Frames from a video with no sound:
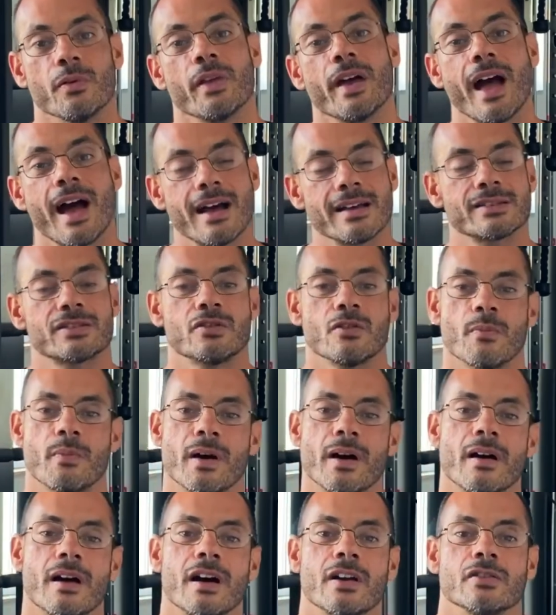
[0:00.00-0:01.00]
They ask you
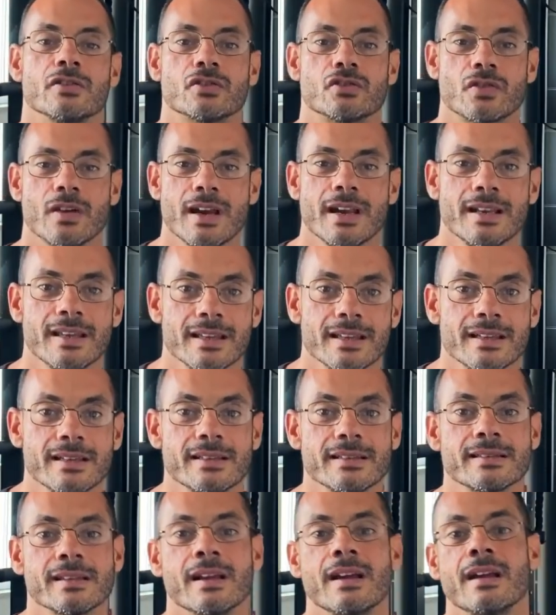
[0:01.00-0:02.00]
about how your training
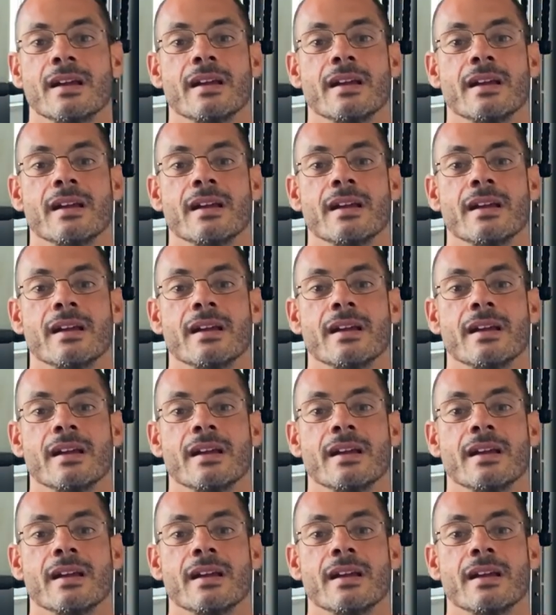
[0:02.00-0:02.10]
is,